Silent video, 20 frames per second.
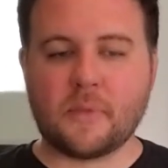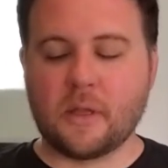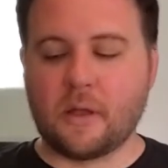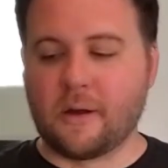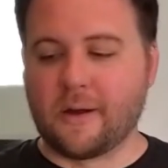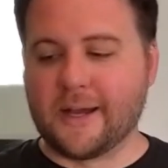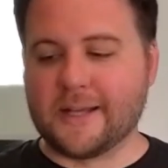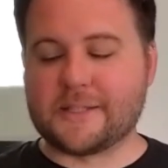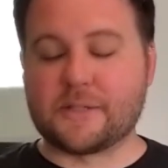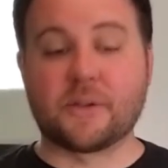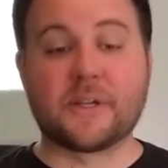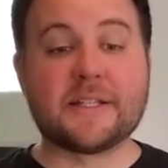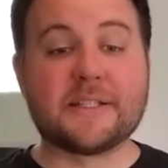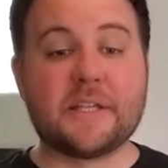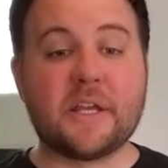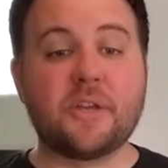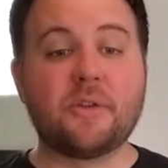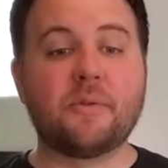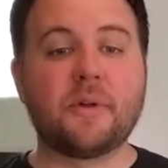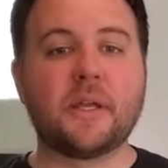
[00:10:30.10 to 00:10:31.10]
All right, so
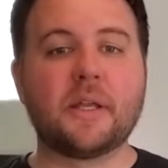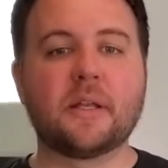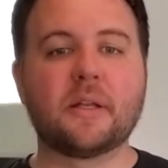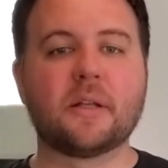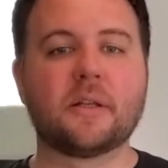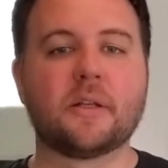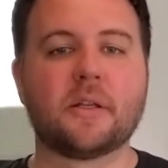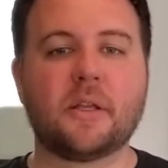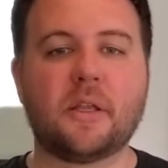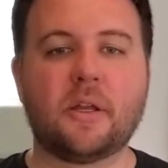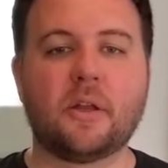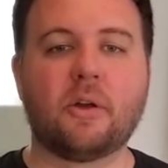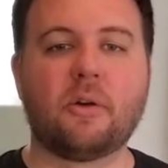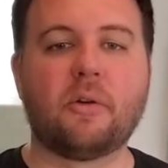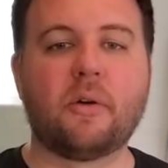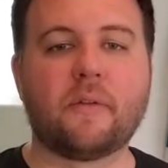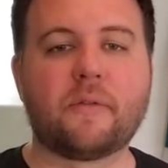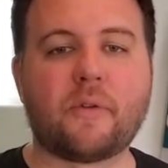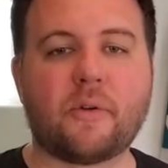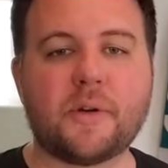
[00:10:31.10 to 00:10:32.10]
continuing, you
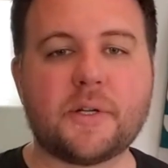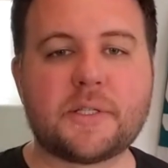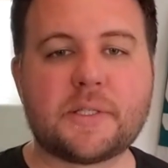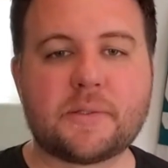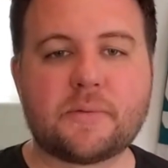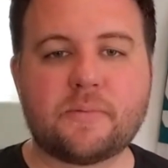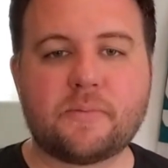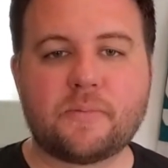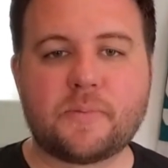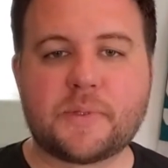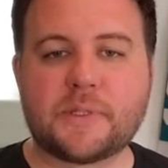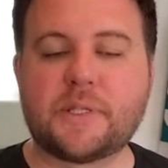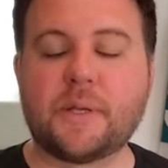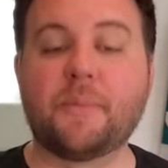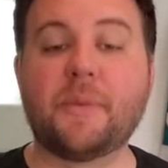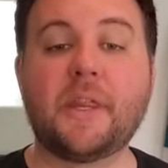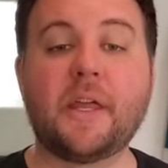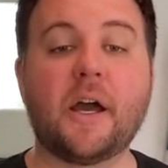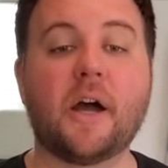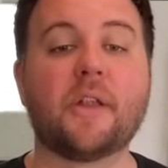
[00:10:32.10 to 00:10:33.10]
know, of course, some
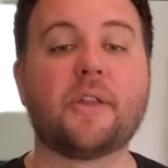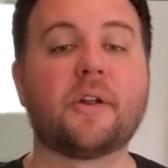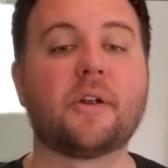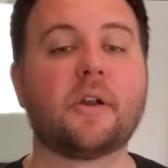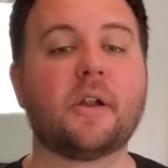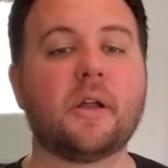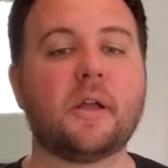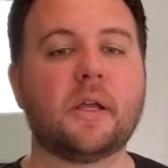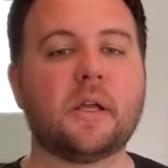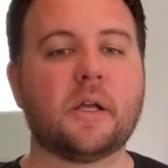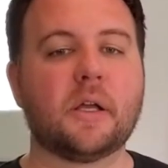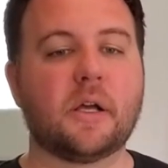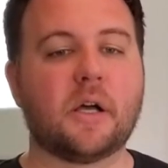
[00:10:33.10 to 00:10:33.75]
of the other